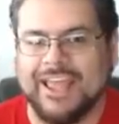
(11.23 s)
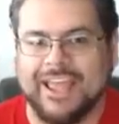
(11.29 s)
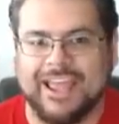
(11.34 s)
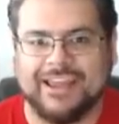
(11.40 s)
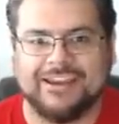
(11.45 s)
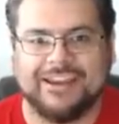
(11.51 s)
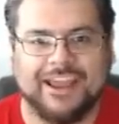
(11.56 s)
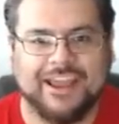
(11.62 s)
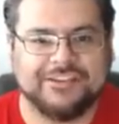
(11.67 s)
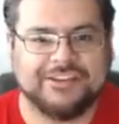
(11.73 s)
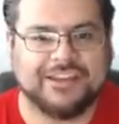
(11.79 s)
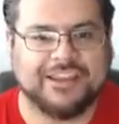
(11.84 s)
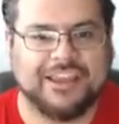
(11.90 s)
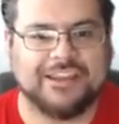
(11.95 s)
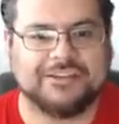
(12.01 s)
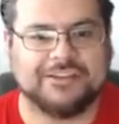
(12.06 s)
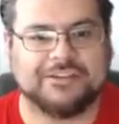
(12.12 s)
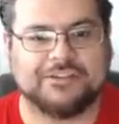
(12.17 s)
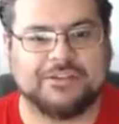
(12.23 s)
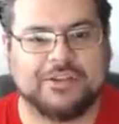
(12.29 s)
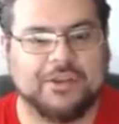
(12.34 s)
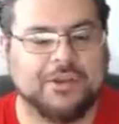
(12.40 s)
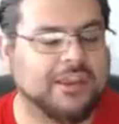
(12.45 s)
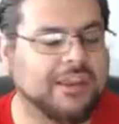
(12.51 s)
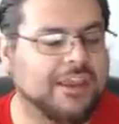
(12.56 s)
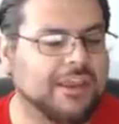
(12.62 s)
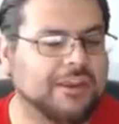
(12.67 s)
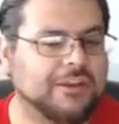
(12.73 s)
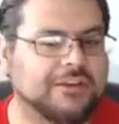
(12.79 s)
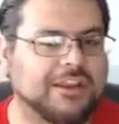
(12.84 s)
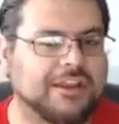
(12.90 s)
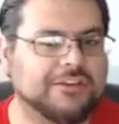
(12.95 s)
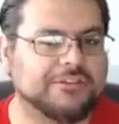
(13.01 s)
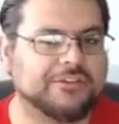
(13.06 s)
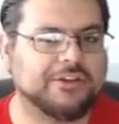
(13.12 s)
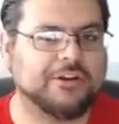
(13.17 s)
and education so you can get your
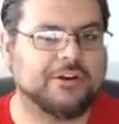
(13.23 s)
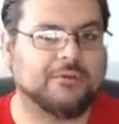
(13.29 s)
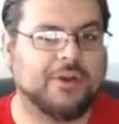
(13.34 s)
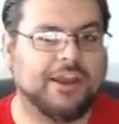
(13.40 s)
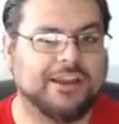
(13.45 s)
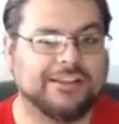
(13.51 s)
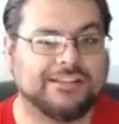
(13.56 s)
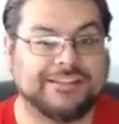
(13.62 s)
day started right.